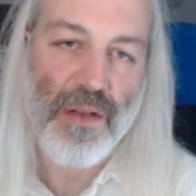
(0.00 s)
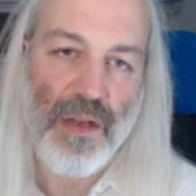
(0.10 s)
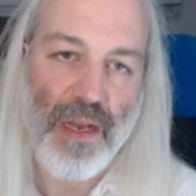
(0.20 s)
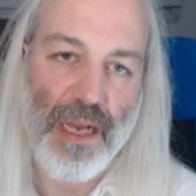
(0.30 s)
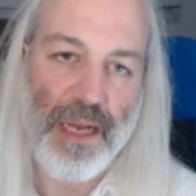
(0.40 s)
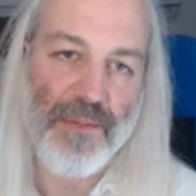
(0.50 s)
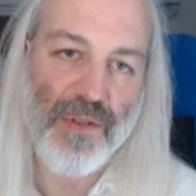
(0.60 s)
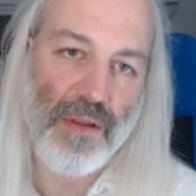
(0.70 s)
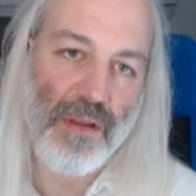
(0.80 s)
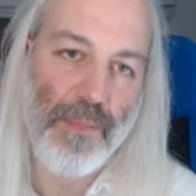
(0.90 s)

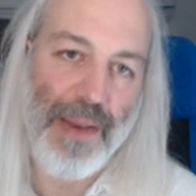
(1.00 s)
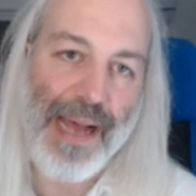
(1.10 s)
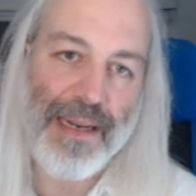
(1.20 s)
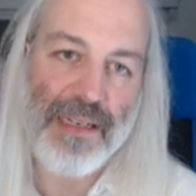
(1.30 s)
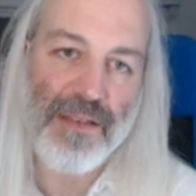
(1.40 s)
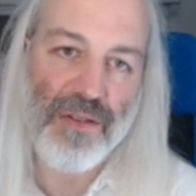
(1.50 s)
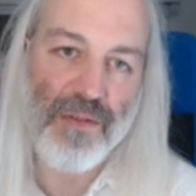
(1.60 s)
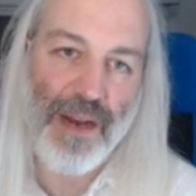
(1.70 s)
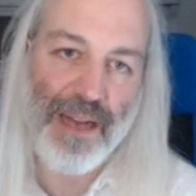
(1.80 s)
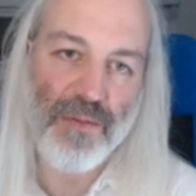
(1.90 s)
So the plan is
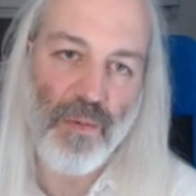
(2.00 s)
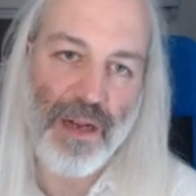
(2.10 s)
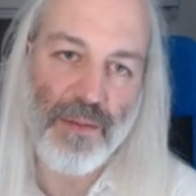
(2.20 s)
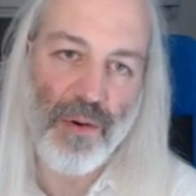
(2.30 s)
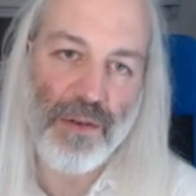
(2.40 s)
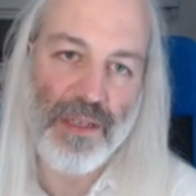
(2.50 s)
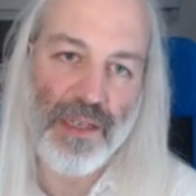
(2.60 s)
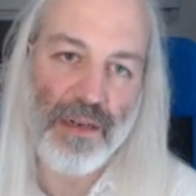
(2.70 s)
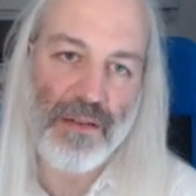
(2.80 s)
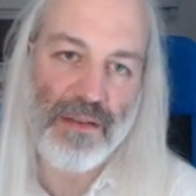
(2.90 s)
to add one port
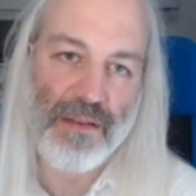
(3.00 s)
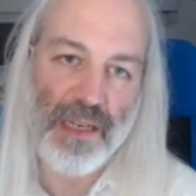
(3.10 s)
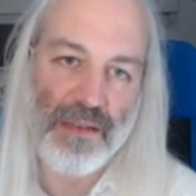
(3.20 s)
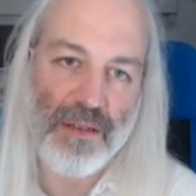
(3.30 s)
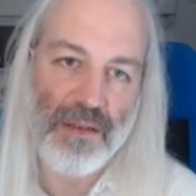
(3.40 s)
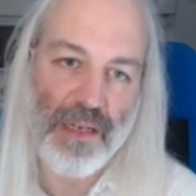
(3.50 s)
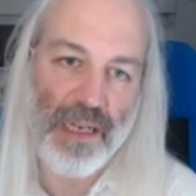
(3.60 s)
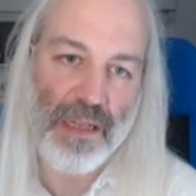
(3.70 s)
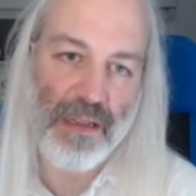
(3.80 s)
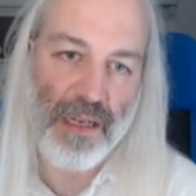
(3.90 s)
here in the center,
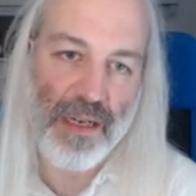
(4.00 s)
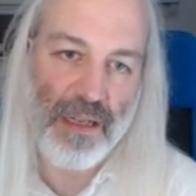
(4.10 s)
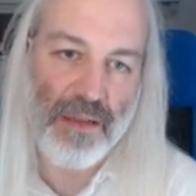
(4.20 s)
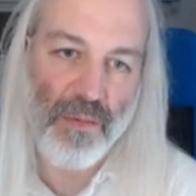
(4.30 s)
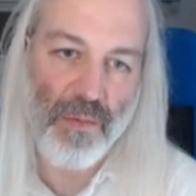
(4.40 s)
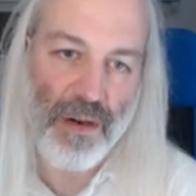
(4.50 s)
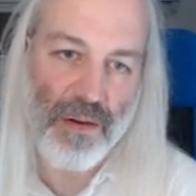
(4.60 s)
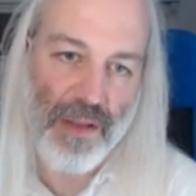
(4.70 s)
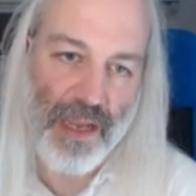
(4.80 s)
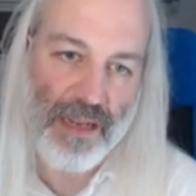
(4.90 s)
and then where
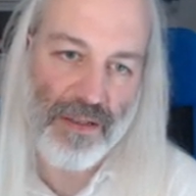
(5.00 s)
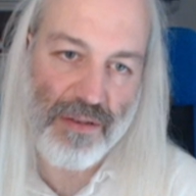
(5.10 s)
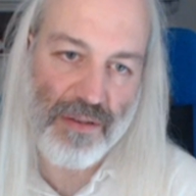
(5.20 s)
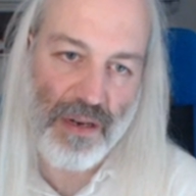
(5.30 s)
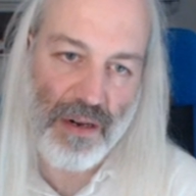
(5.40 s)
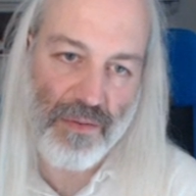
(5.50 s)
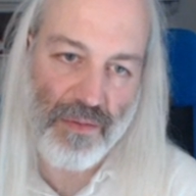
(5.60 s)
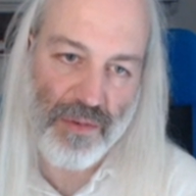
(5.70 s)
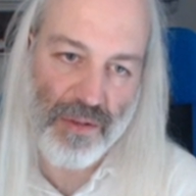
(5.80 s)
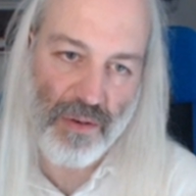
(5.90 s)
the engines are,
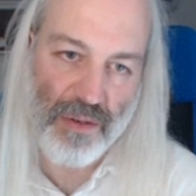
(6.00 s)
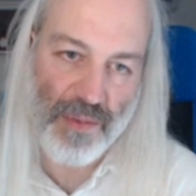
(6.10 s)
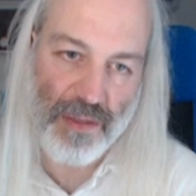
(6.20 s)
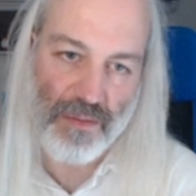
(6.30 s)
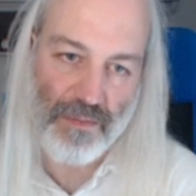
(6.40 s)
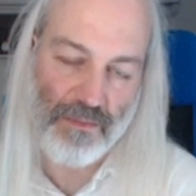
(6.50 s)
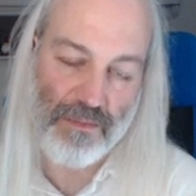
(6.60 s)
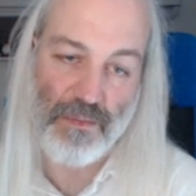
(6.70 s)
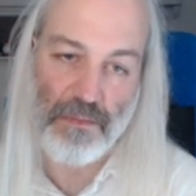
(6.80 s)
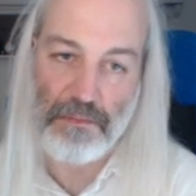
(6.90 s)
there is going to be
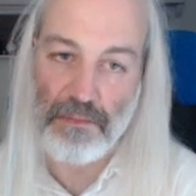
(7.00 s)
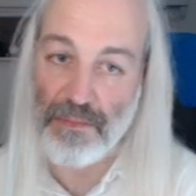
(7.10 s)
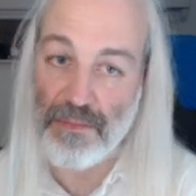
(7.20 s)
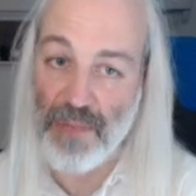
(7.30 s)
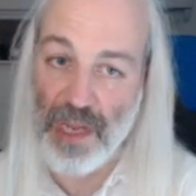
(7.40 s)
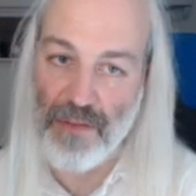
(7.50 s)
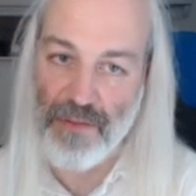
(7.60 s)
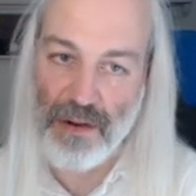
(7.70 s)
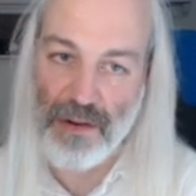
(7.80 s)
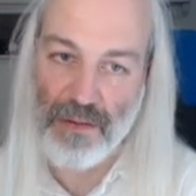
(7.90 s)

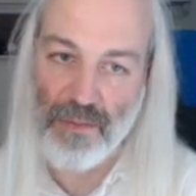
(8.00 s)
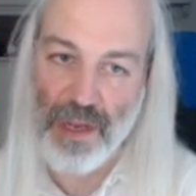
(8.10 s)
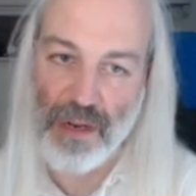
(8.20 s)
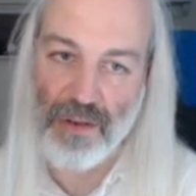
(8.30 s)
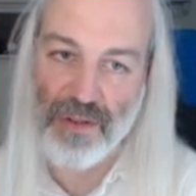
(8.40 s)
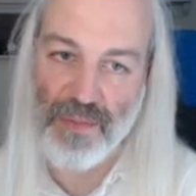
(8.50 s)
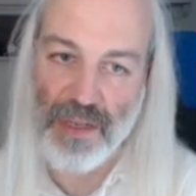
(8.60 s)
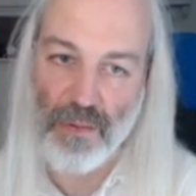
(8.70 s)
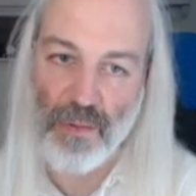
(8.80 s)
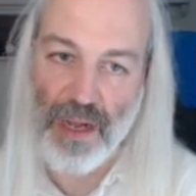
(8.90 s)
heavier. We are going to
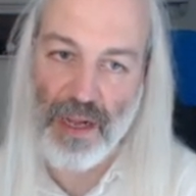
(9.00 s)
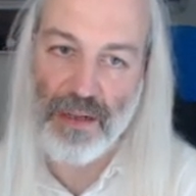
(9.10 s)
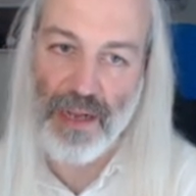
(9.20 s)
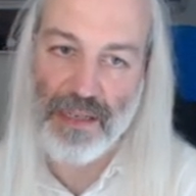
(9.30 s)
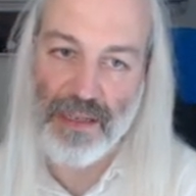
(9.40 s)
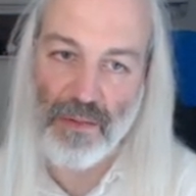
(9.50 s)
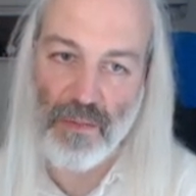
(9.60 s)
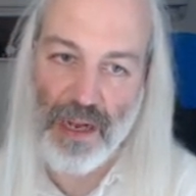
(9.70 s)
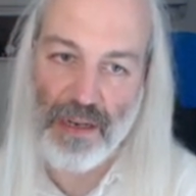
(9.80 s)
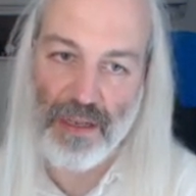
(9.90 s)
be adding
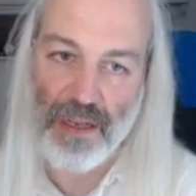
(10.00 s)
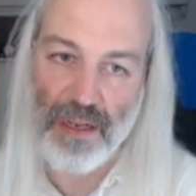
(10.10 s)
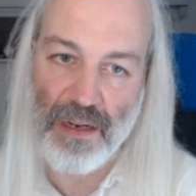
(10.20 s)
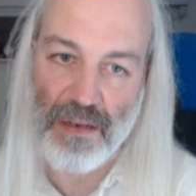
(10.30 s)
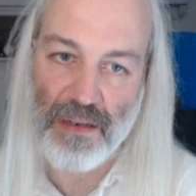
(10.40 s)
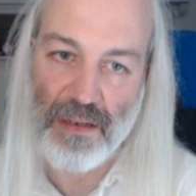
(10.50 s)
one here